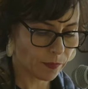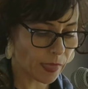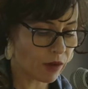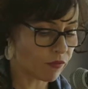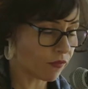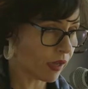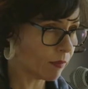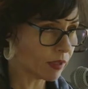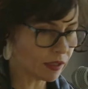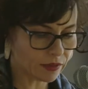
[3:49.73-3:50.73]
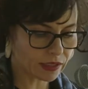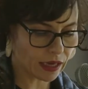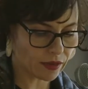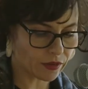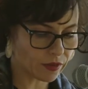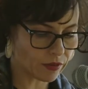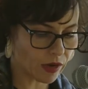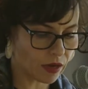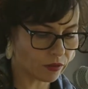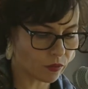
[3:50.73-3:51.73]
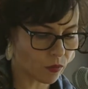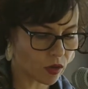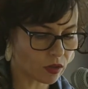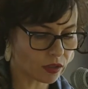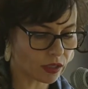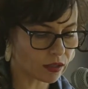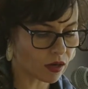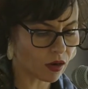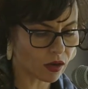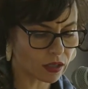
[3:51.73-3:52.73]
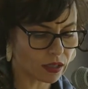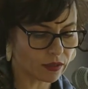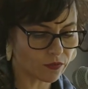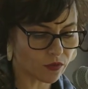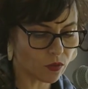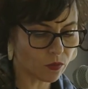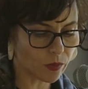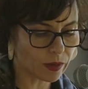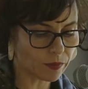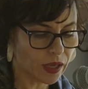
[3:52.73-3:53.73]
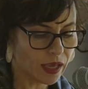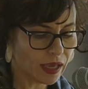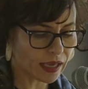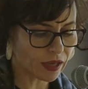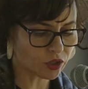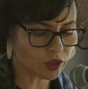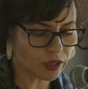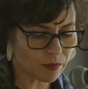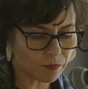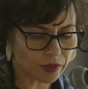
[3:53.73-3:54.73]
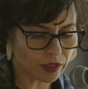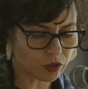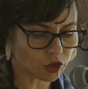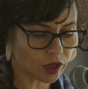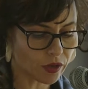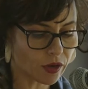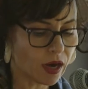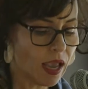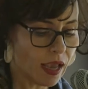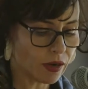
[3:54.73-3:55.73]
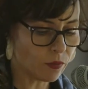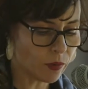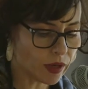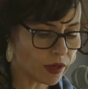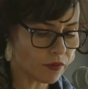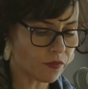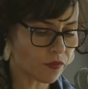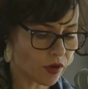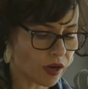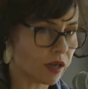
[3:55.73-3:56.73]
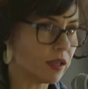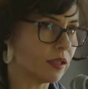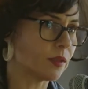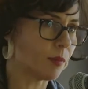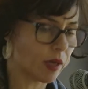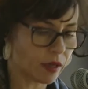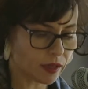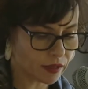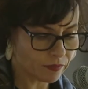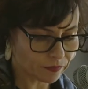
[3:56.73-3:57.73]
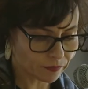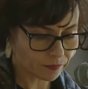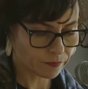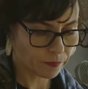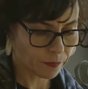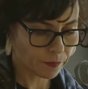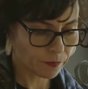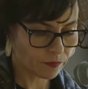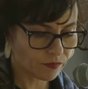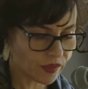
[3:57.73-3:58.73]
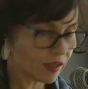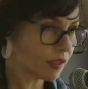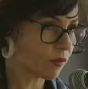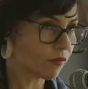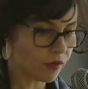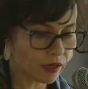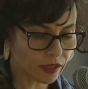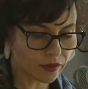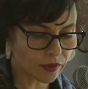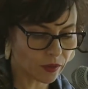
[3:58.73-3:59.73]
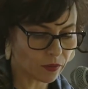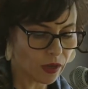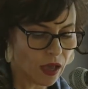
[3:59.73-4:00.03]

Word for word: Our family, scattered around the world, got caught in the phone web, catching up with each other, and we forgot his body. Things were funny, though.